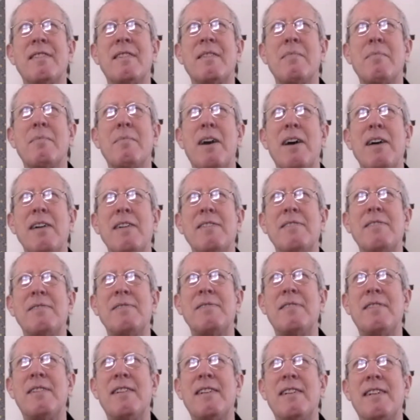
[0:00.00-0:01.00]
My
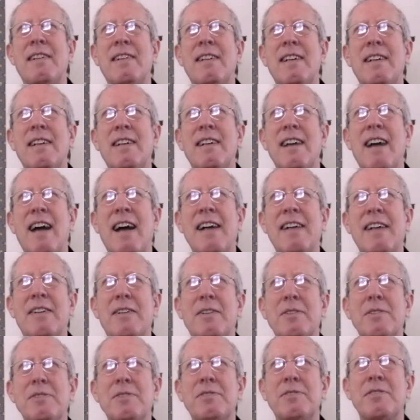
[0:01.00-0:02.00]

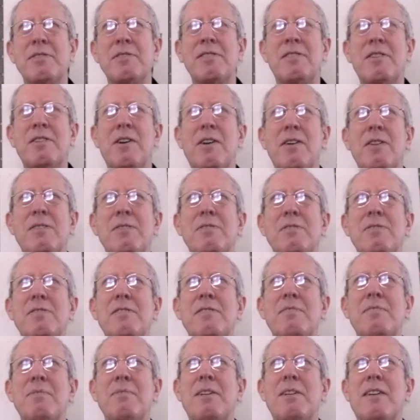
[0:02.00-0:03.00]
ankles and toes
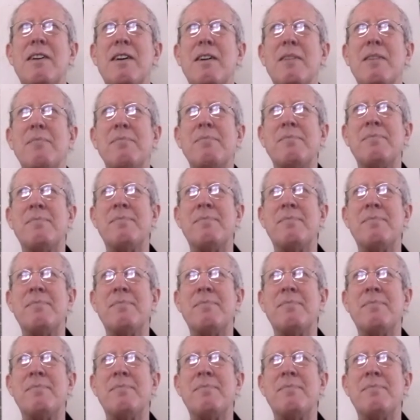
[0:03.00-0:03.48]
have become